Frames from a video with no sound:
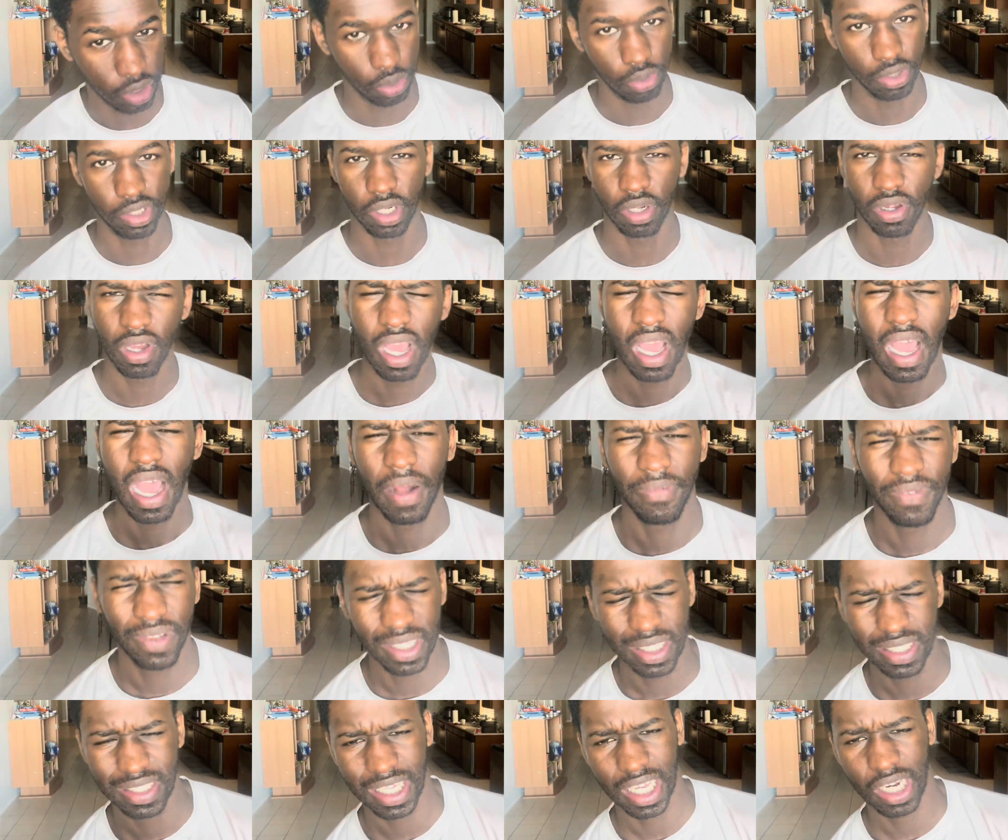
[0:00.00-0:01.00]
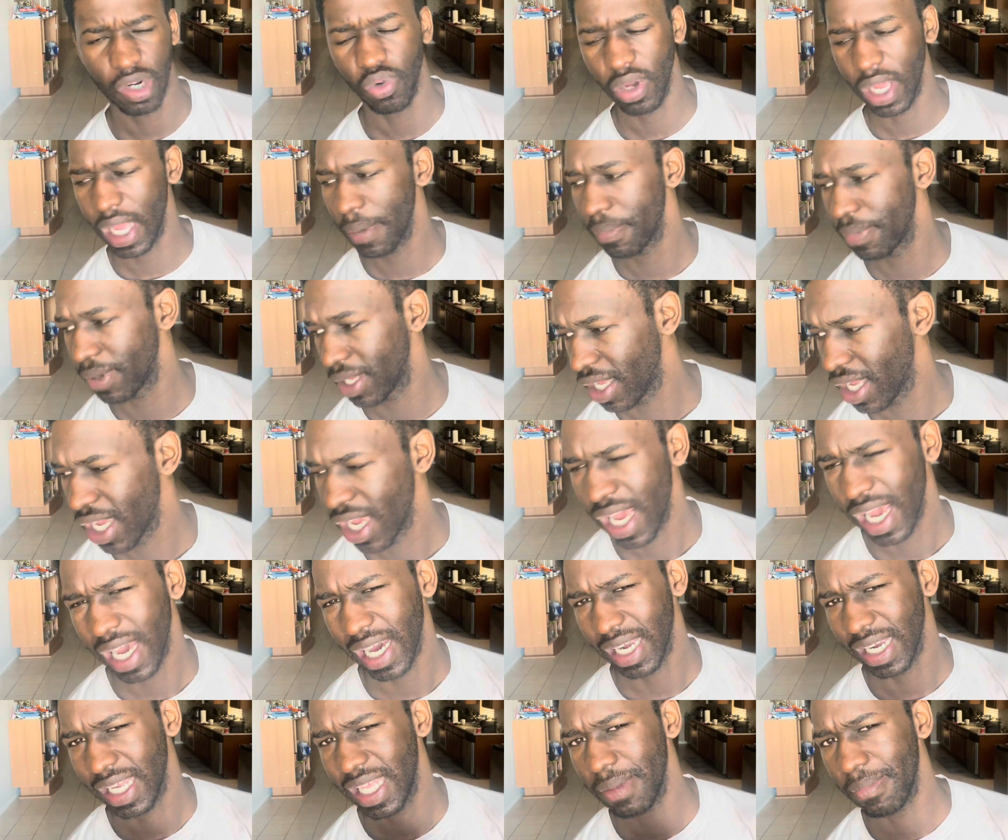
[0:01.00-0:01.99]
So I feel like that's kind of what happened. I got
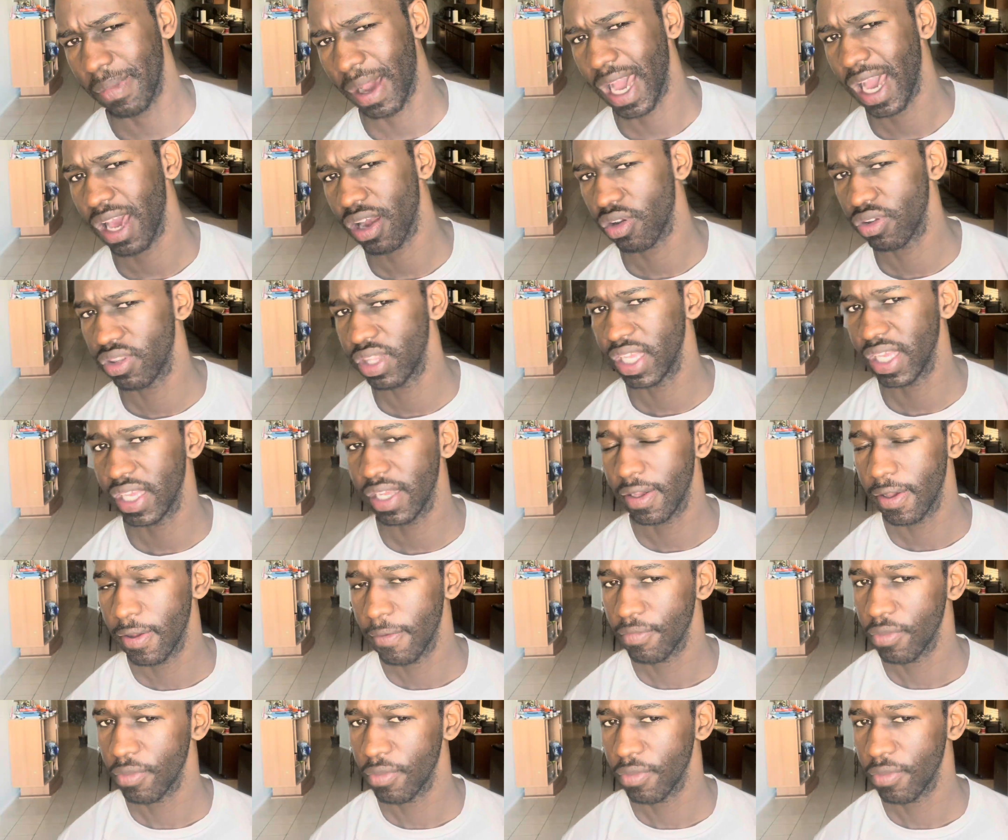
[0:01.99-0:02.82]
to keep my eye out on that.